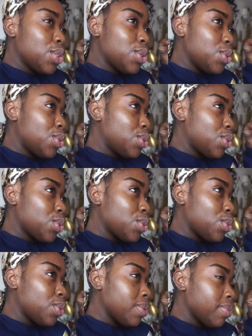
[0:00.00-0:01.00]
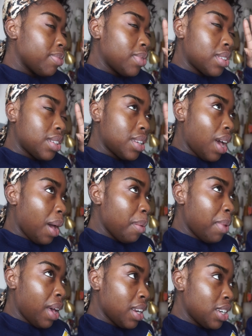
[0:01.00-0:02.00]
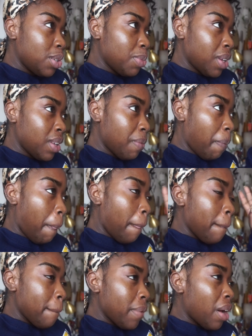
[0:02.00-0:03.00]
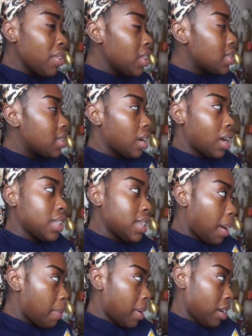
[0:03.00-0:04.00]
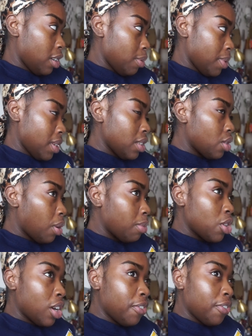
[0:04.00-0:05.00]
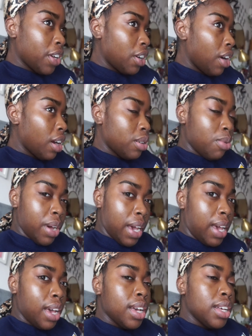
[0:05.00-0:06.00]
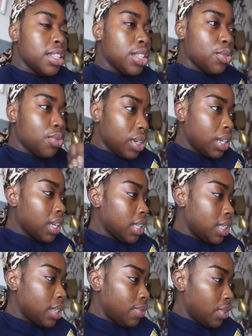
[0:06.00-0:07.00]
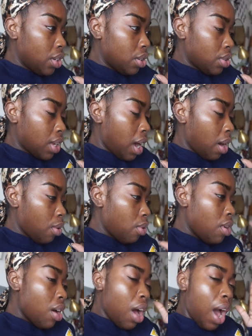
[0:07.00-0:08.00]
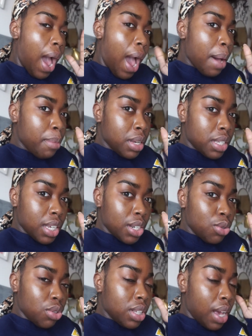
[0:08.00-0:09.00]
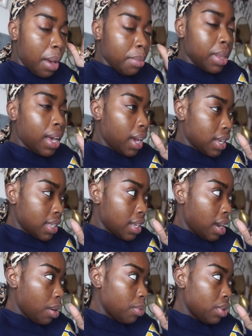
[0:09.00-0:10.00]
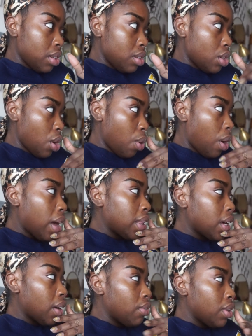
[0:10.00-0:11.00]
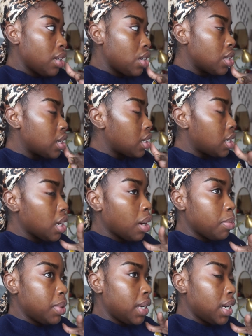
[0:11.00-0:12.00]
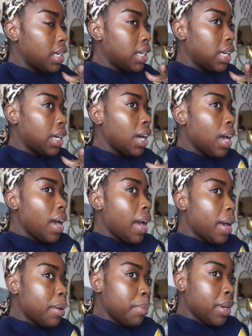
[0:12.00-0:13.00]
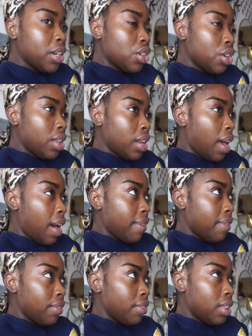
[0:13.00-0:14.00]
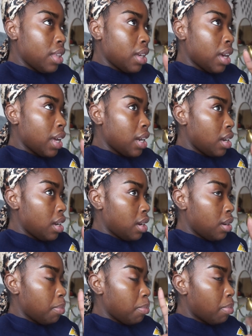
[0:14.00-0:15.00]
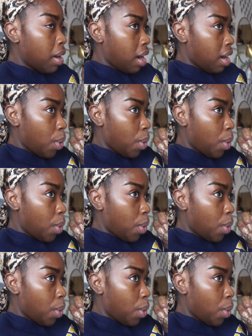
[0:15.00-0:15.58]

due to time management I really suck at time management and so I'm trying to figure out a way to really get these videos out at my scheduled time like I said I would. So I think I really just need to up the ante and make sure that I have everything edited by